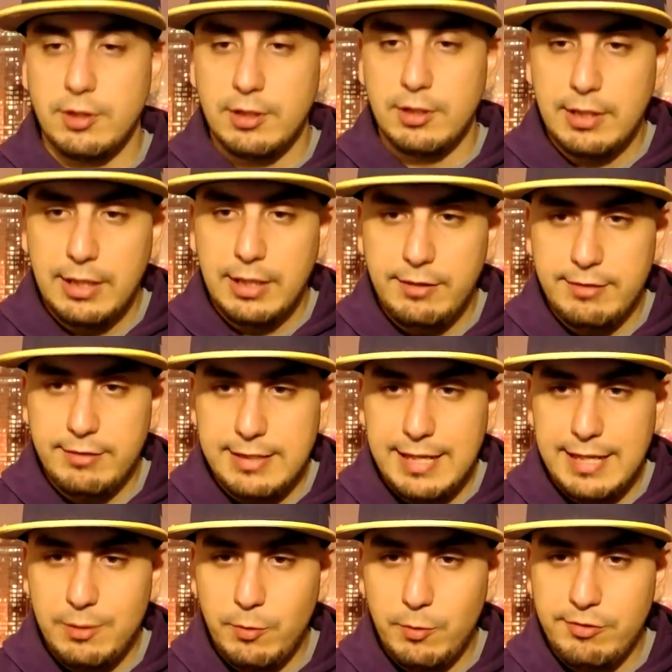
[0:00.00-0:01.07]
He said,
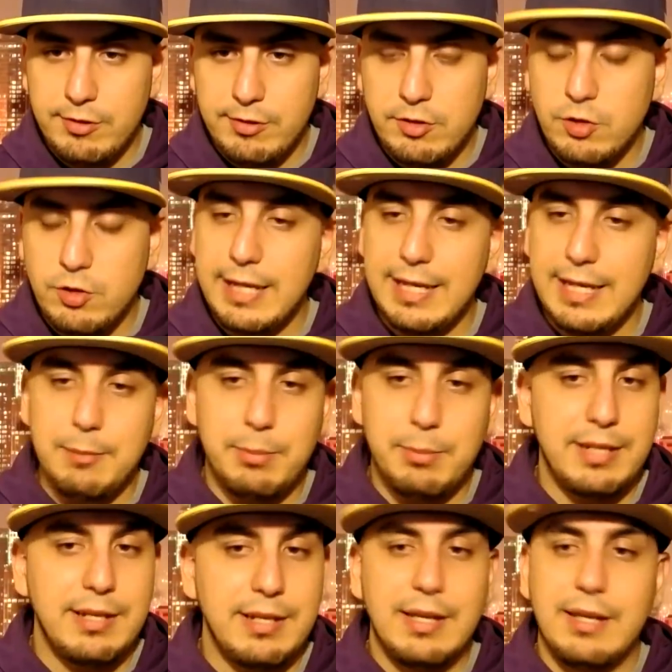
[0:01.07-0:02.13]
Dan, where's the 2K
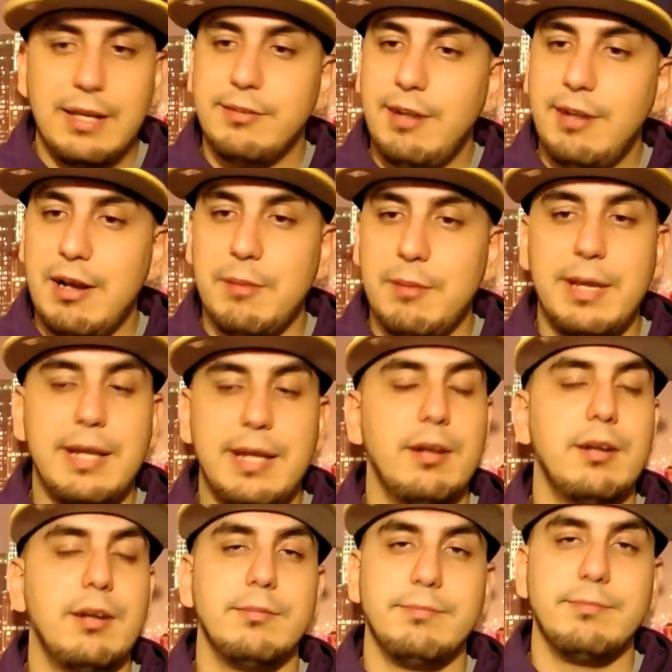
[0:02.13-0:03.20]
gameplay? Sorry, man.
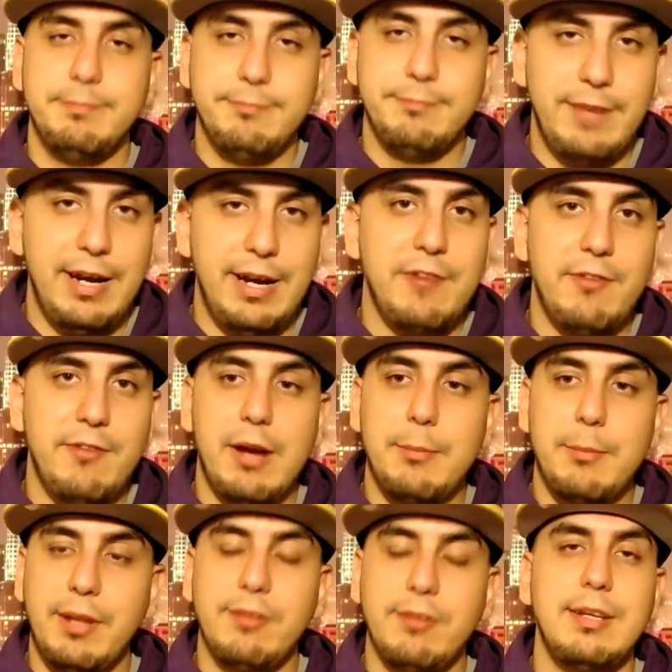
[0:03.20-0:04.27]
Very, very
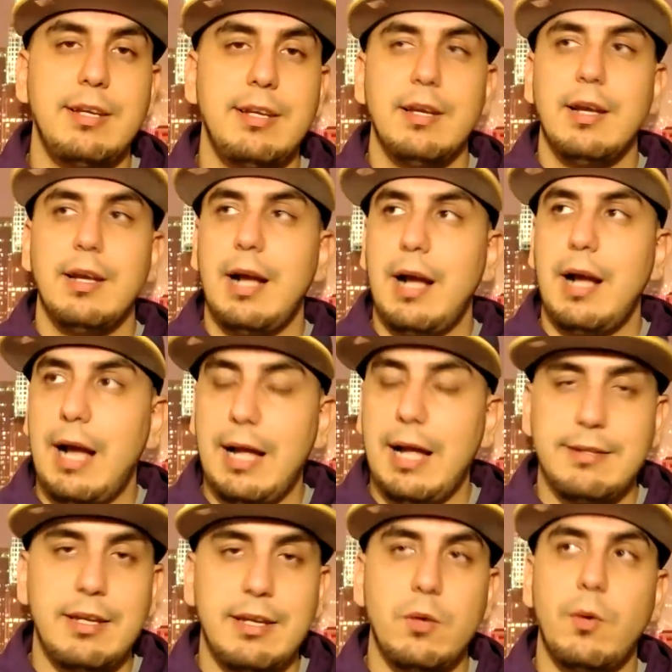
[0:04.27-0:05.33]
busy. I'll
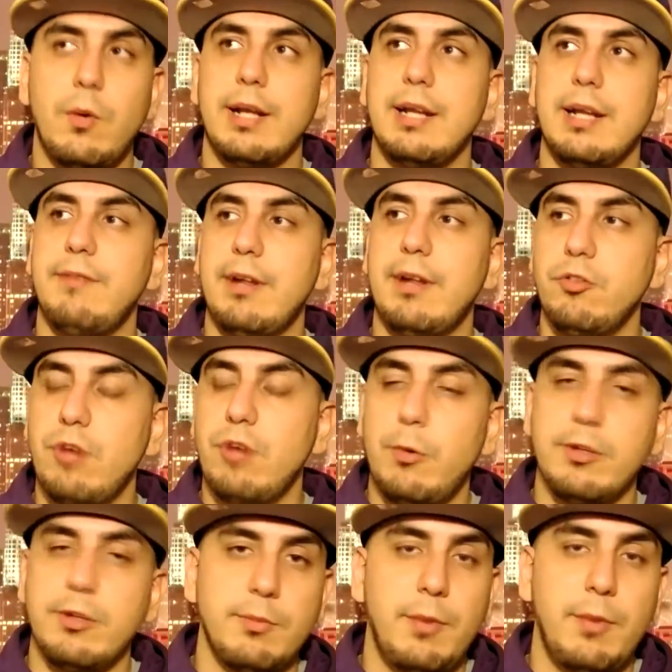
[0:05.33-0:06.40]
tell you what, if I don't drop one
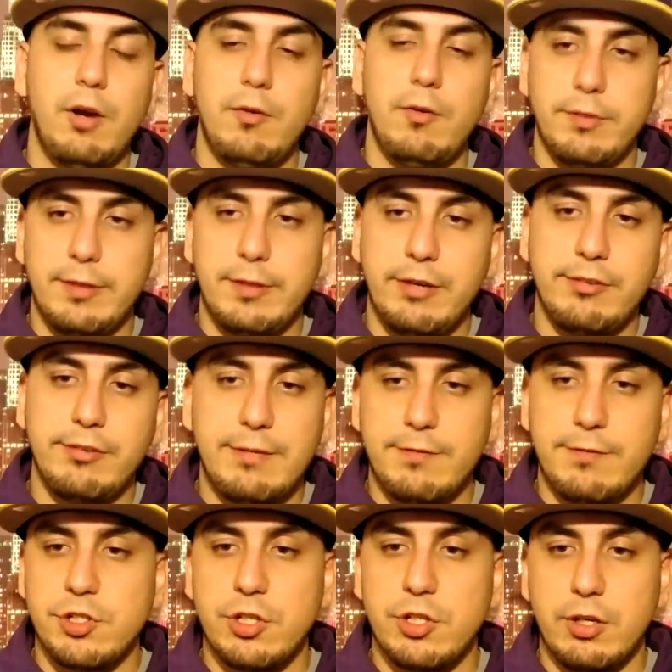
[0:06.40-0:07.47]
tomorrow, Thursday for
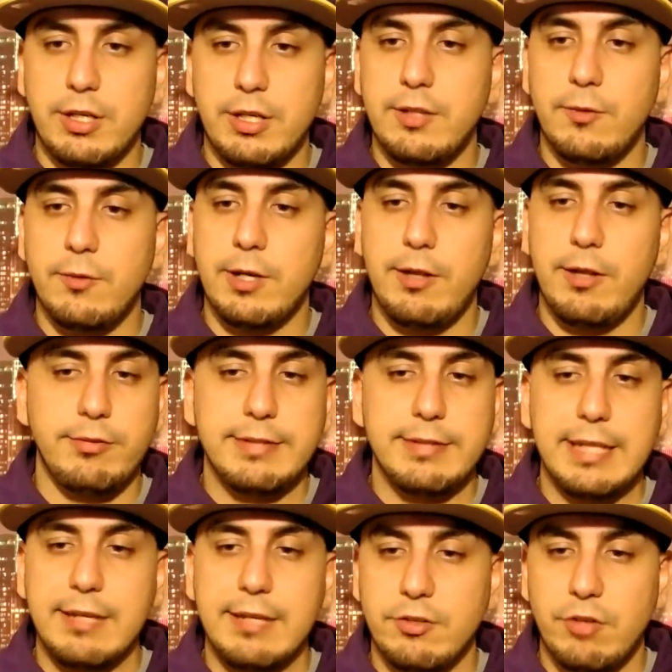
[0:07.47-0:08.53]
sure. Either one of those
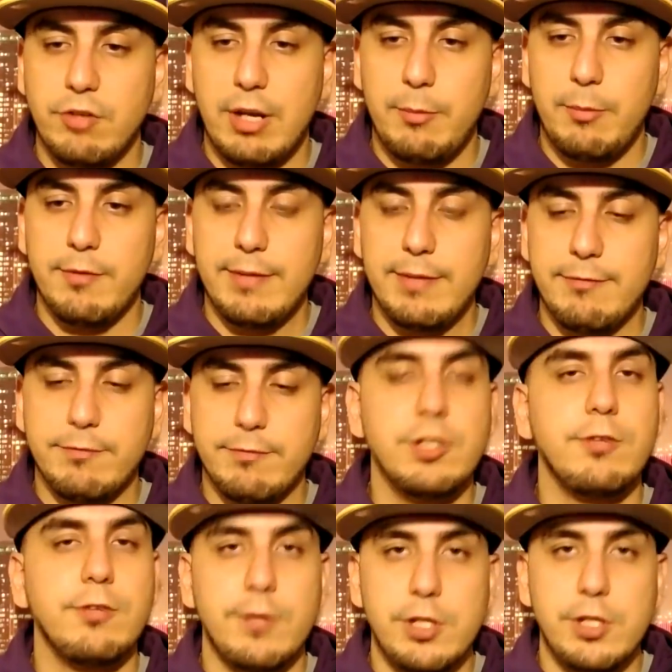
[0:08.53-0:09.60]
days, I'll drop one, man,
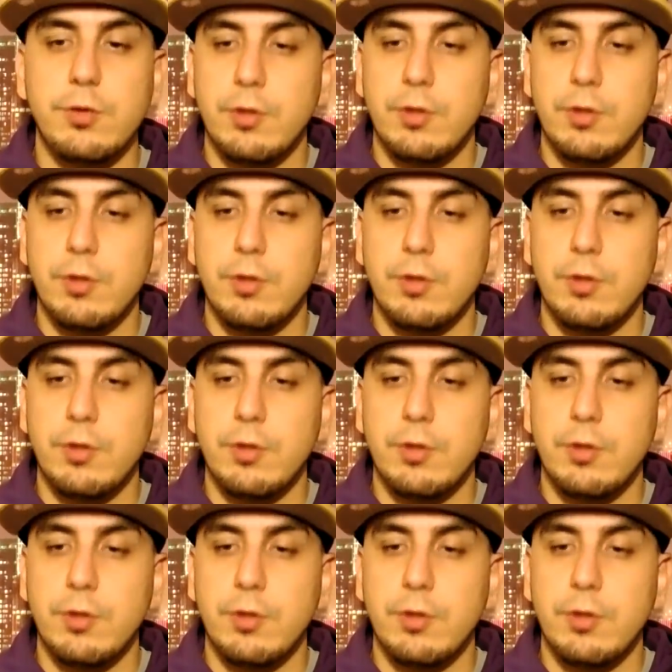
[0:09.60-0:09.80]
just for you.